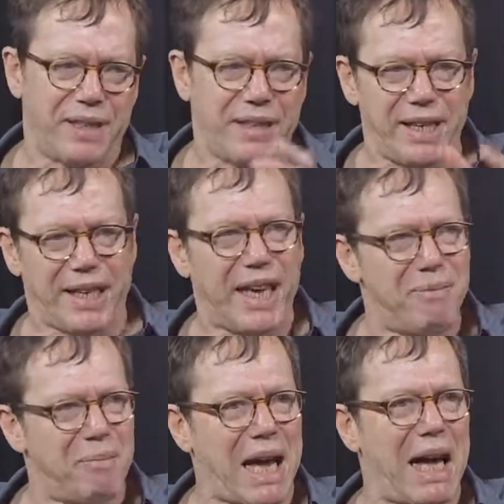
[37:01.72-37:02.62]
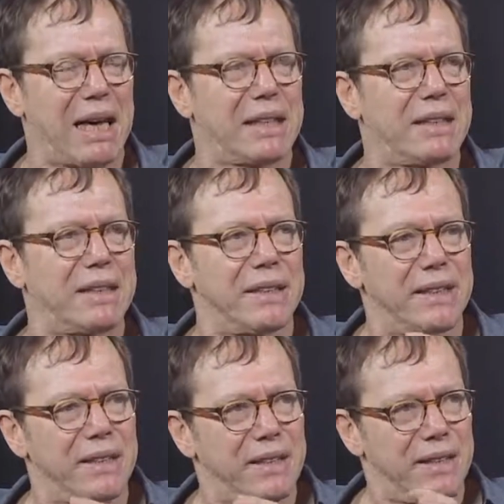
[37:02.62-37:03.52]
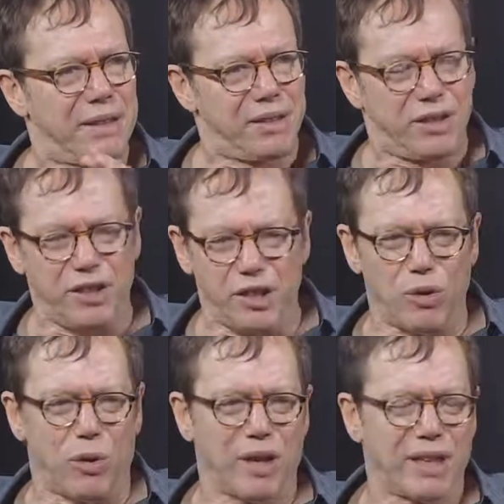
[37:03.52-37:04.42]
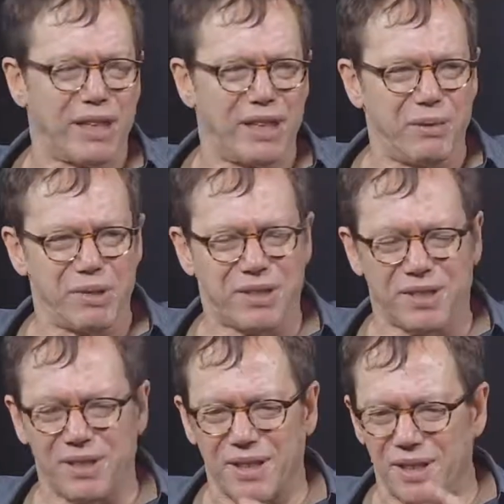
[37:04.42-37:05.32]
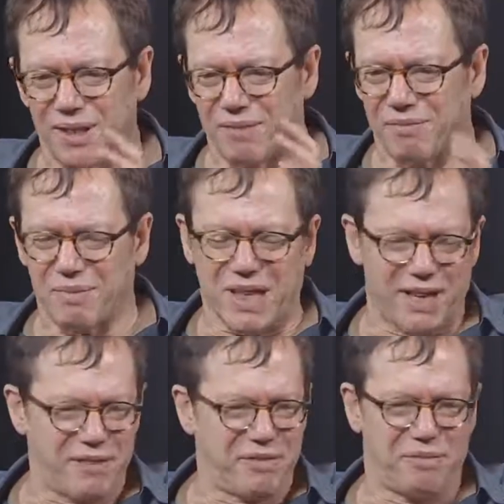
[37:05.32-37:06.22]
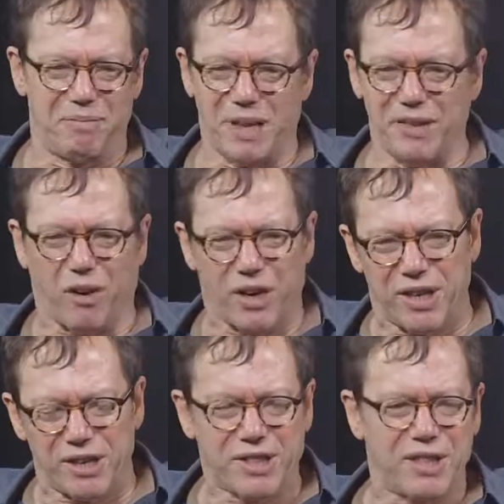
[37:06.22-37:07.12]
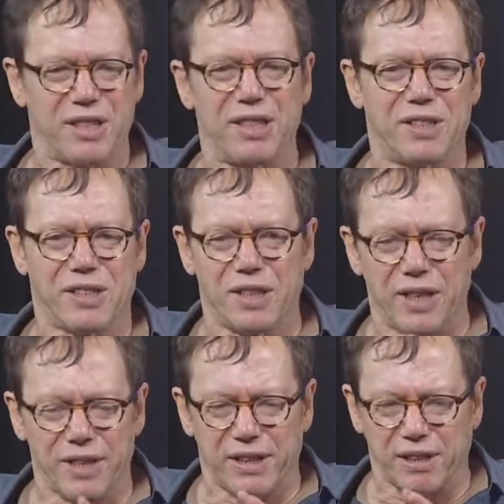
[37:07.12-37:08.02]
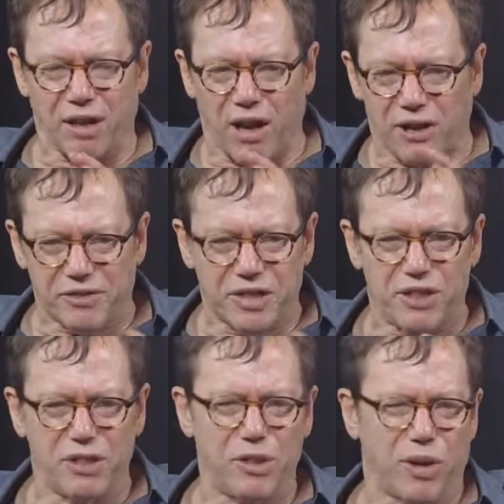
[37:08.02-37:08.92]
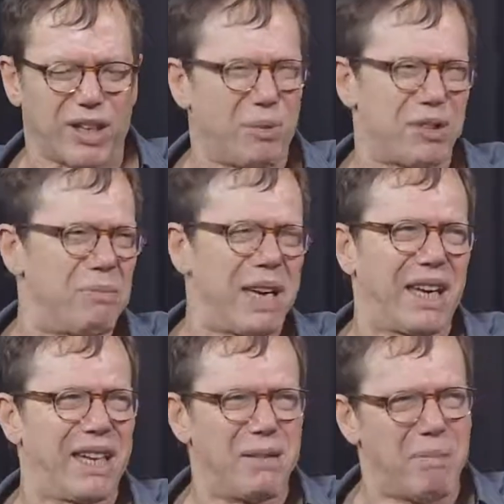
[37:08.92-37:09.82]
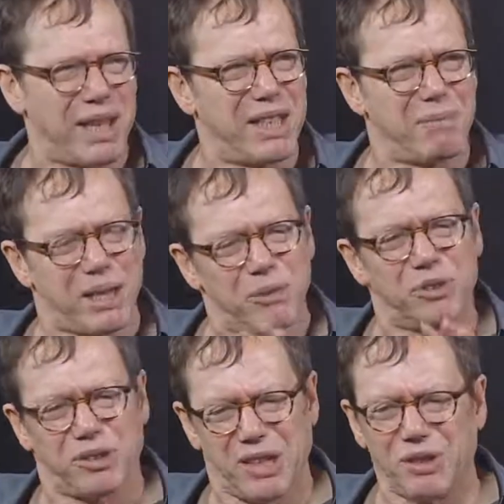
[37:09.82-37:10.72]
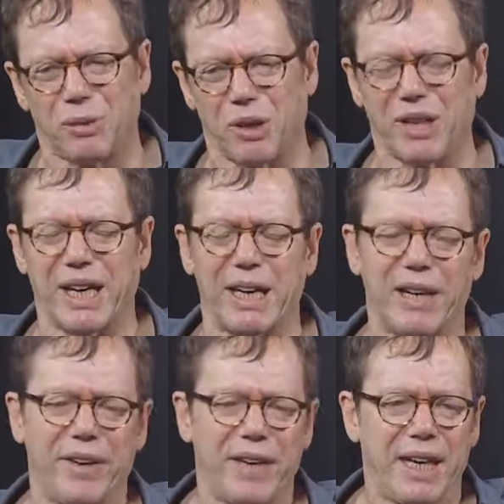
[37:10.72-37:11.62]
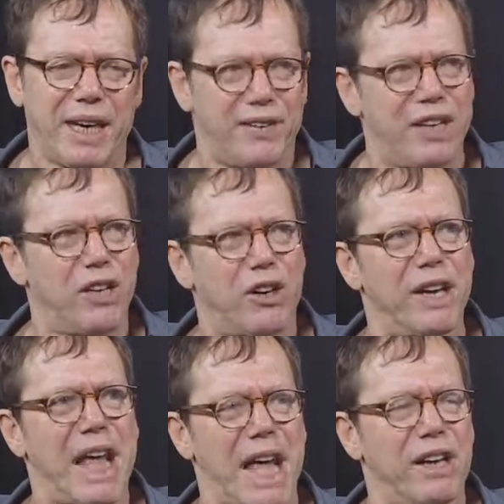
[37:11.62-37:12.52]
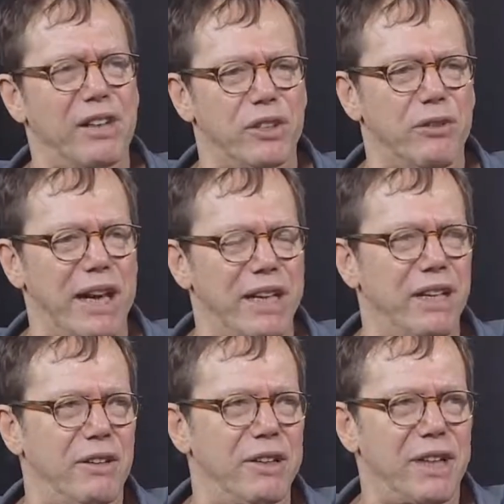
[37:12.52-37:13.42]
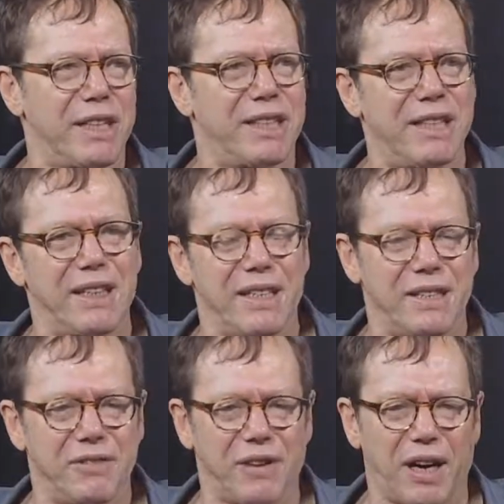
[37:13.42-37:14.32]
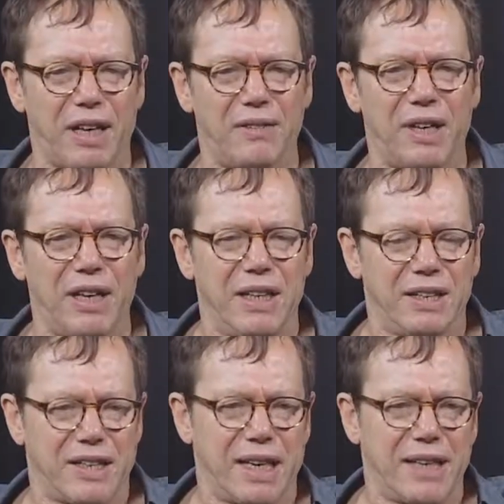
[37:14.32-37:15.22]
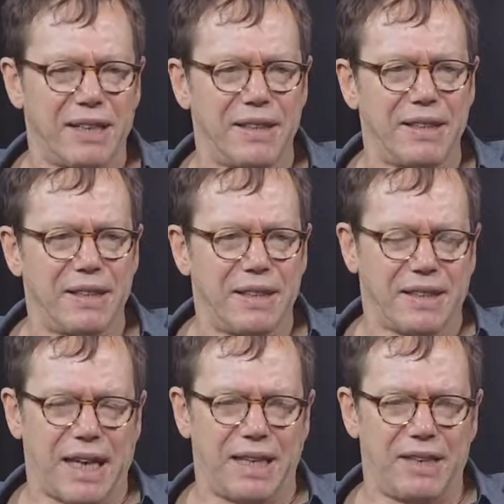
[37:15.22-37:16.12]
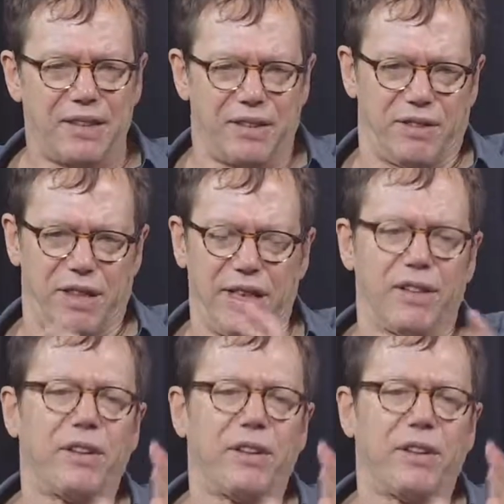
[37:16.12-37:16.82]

And then he came back to New York, and he was kind of an artist in his loft in New York. He wasn't making any money, but things were okay. And then he heard an ad on the radio in 1995 saying that the